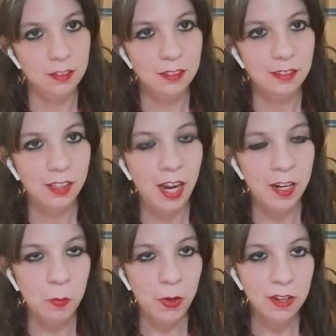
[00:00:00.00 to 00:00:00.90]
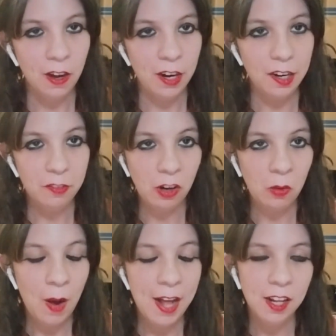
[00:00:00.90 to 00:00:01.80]
kind of boycotted it for a
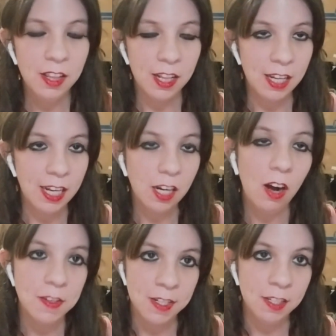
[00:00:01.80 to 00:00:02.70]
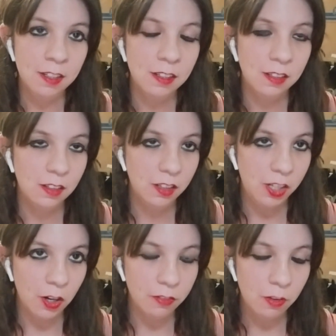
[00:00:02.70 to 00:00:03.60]
while, the cotton
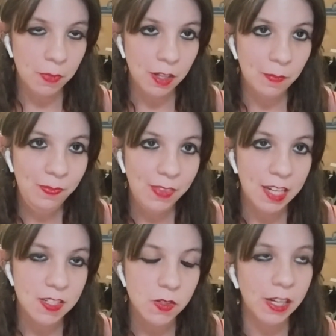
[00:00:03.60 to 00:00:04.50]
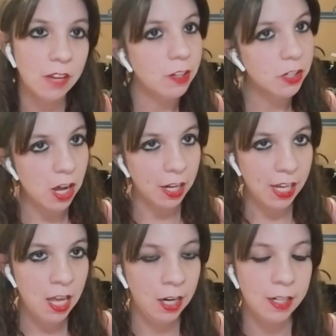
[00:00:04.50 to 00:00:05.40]
yarn from them, and so I gave it a shot
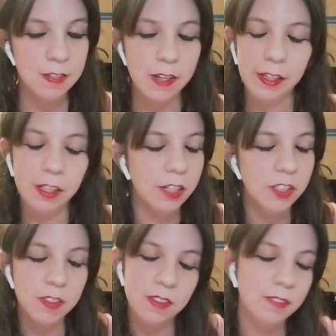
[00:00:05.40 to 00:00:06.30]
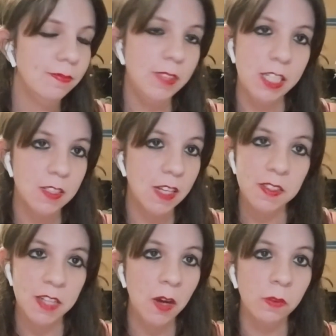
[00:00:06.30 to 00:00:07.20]
again, and it's like I just need a size
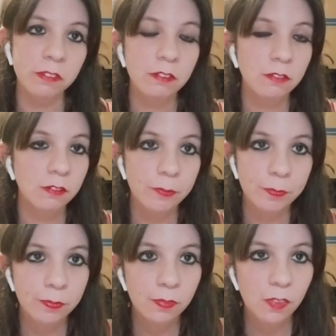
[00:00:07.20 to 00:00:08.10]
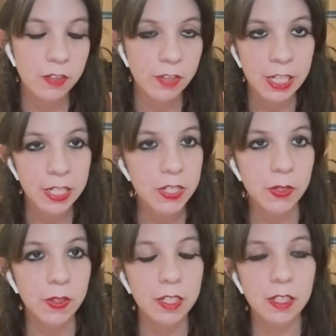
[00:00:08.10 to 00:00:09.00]
down if I need to,
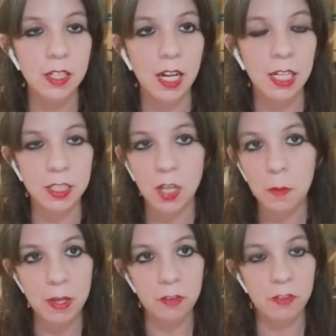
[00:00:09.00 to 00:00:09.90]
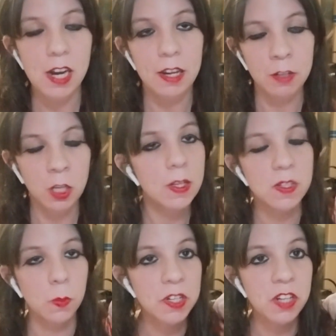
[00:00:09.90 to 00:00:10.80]
and not be afraid, even though it's a
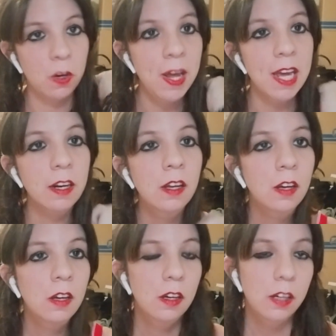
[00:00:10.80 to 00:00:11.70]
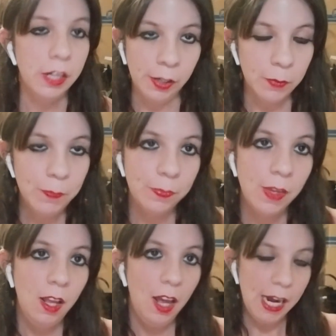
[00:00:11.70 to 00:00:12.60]
worsted weight, you know.
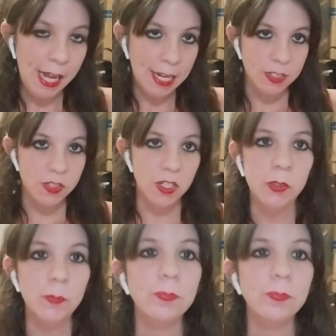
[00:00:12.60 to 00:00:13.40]
And so